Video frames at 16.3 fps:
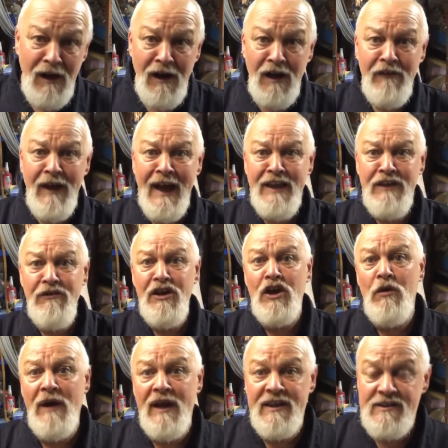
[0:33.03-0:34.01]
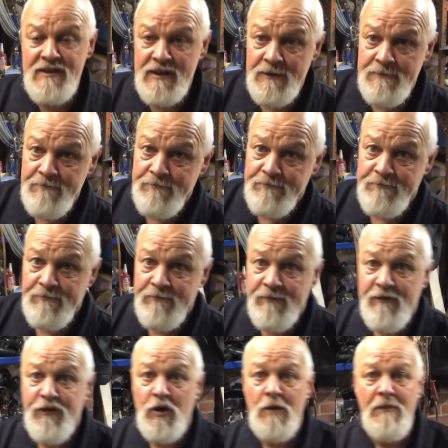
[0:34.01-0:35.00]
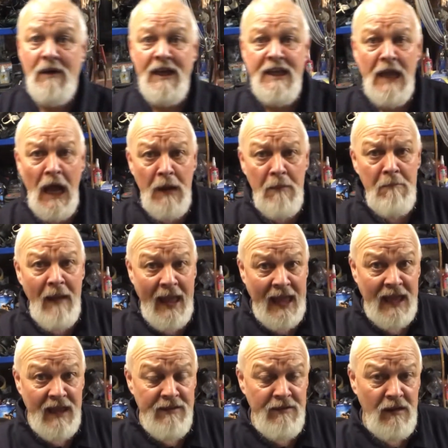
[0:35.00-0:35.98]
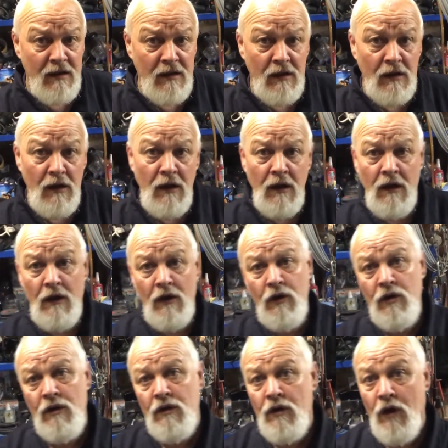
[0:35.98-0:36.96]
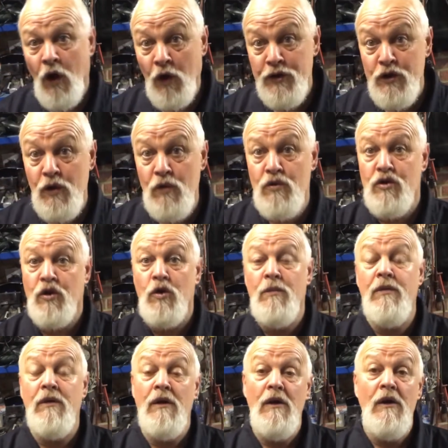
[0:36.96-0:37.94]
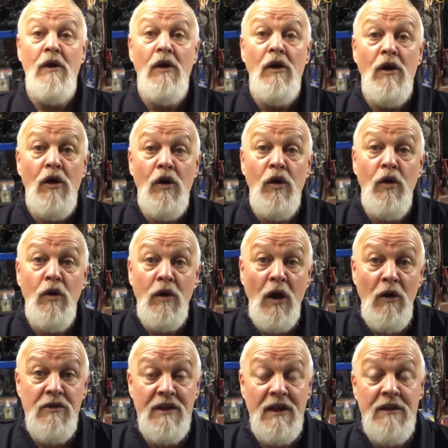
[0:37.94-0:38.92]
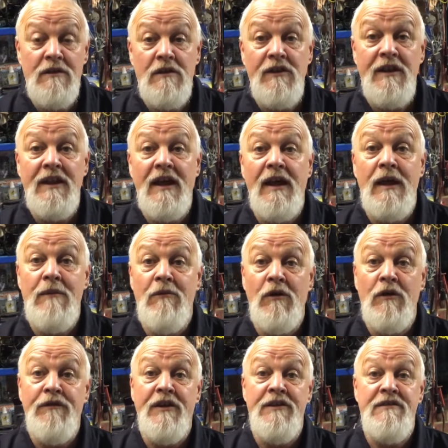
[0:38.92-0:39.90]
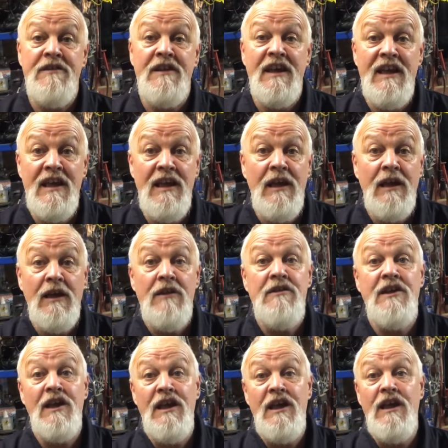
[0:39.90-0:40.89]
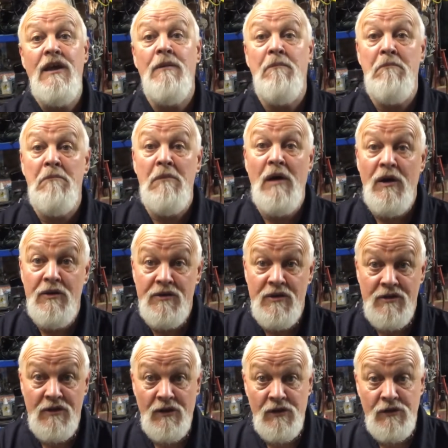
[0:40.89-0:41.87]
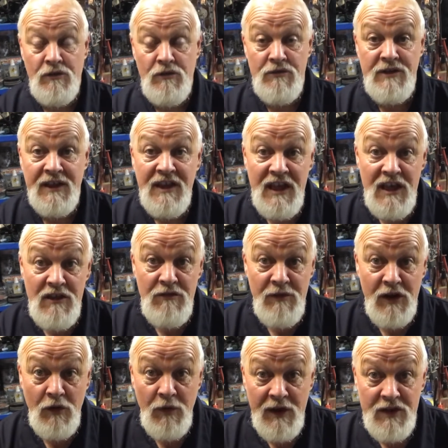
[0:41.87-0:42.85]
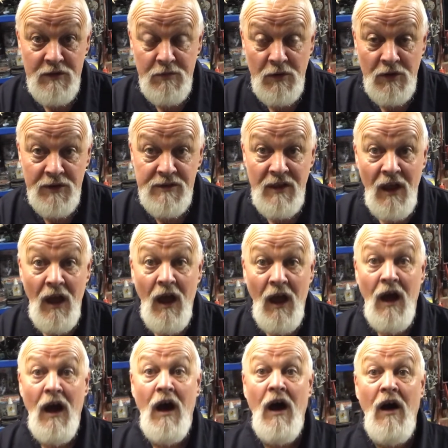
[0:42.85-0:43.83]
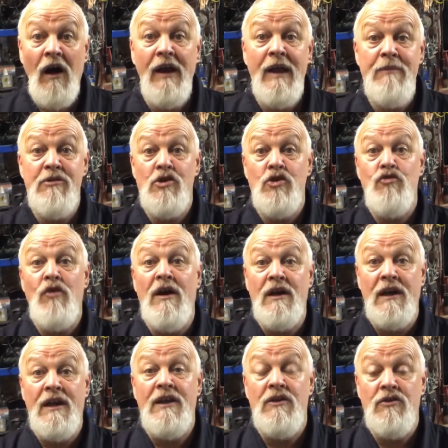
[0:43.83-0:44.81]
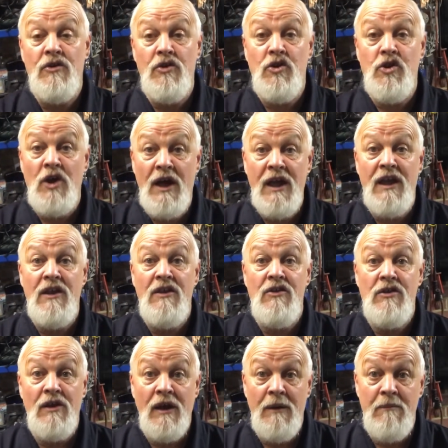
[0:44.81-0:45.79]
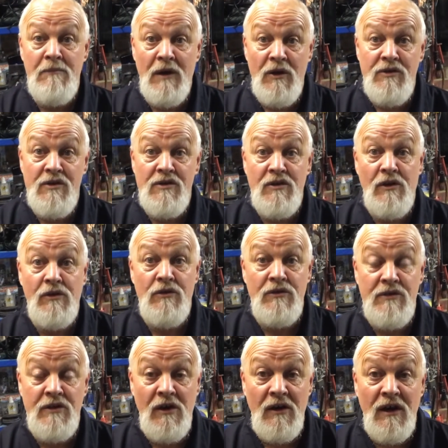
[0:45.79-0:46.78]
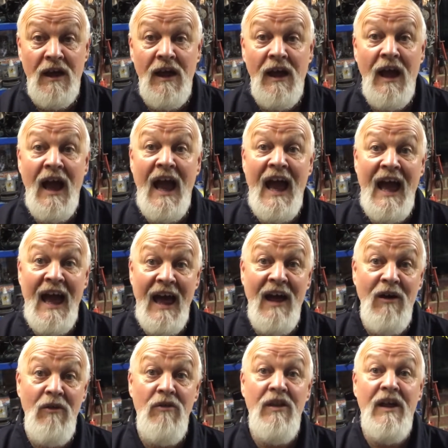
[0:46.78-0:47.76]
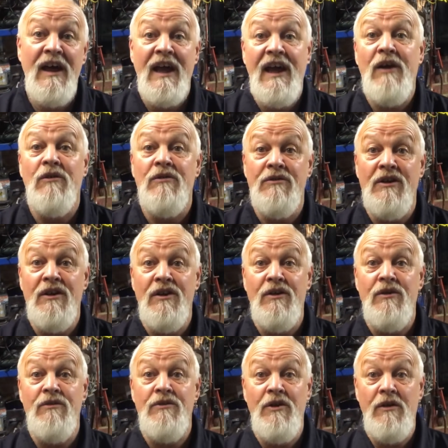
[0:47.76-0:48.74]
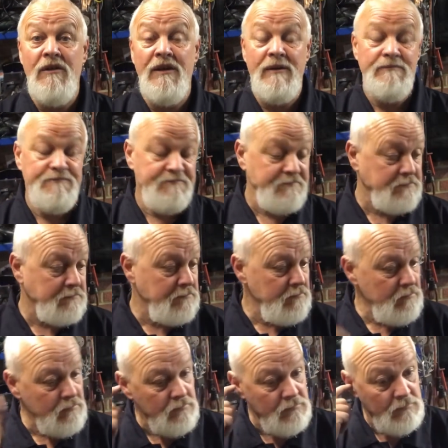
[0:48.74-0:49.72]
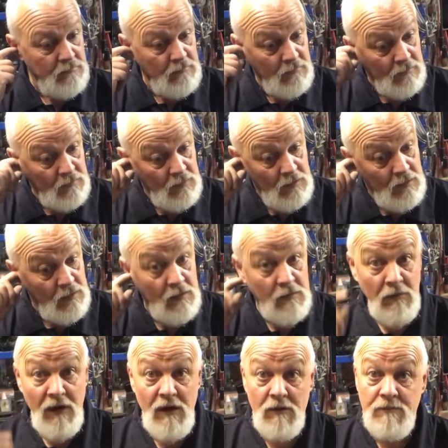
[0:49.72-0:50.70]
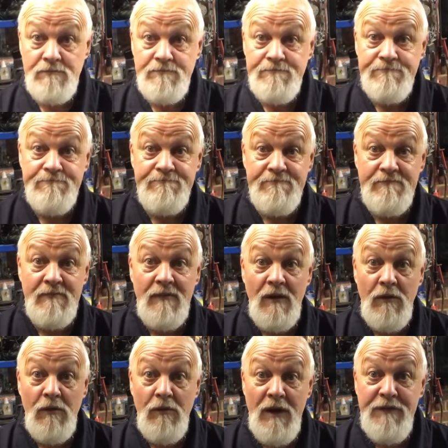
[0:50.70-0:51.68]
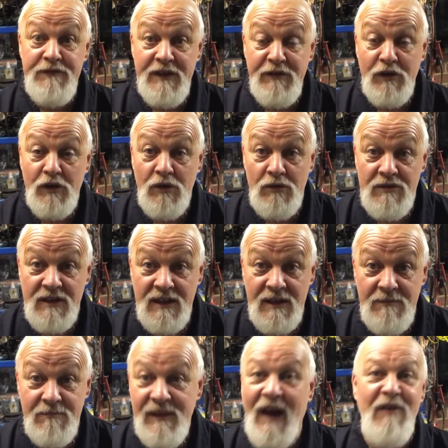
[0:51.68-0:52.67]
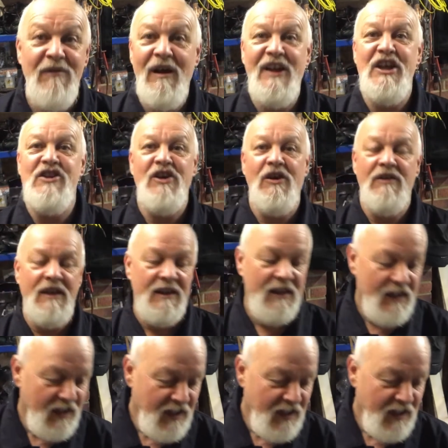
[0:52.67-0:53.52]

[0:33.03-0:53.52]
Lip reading: I've had a request from a young man on YouTube who goes under the name of DT Motorcycles. And his request was, I am struggling to change a motorcycle tyre. How the hell do you do it? Well, with difficulty. No, only joking.